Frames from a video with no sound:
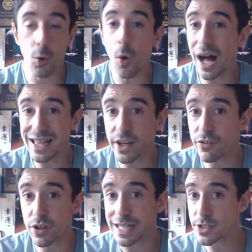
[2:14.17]
quality
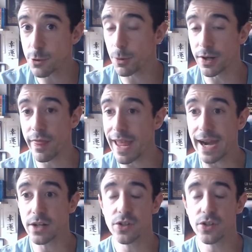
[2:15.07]
of the leads weren't there.